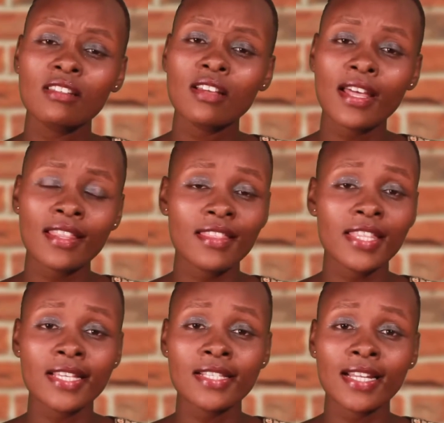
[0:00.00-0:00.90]
other
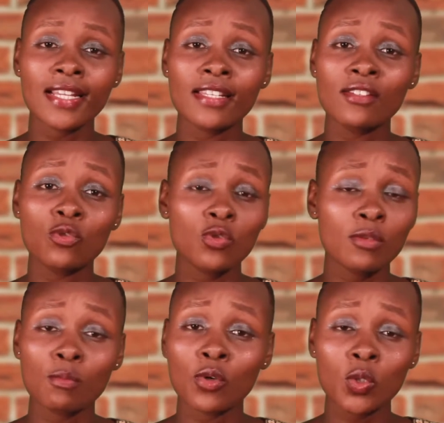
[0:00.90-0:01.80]
things like in juice
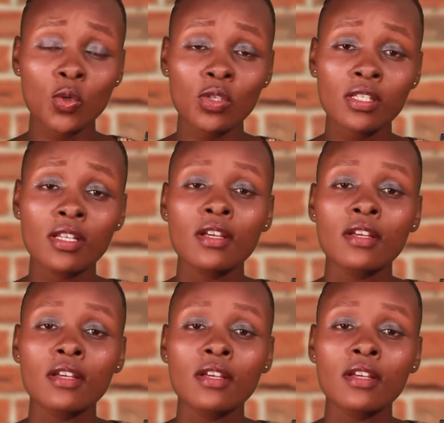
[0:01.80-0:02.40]
bottles,